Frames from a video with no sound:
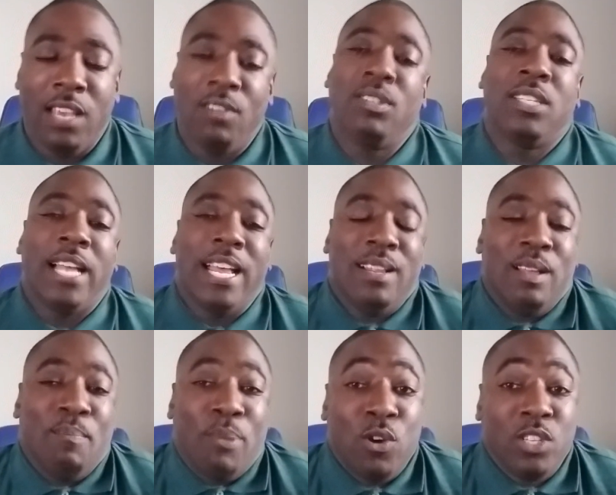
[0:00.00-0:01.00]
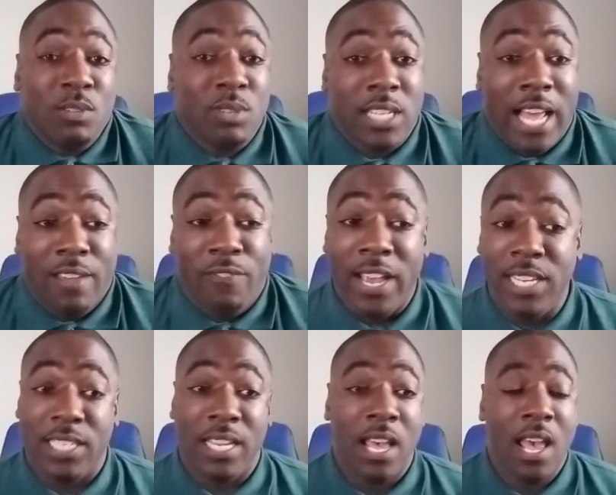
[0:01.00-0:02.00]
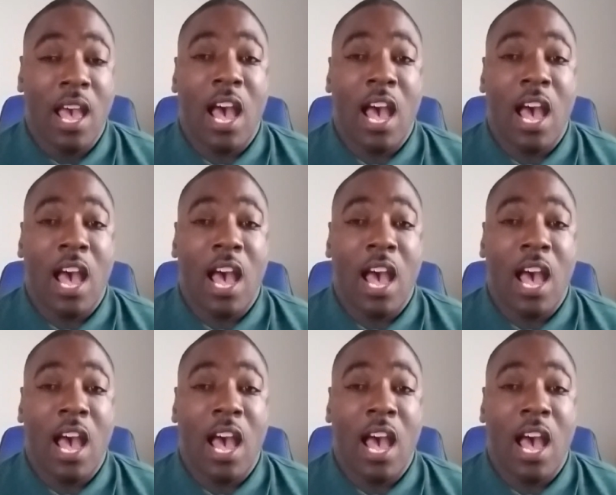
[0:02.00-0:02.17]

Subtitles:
He was, and Posey was like, face it.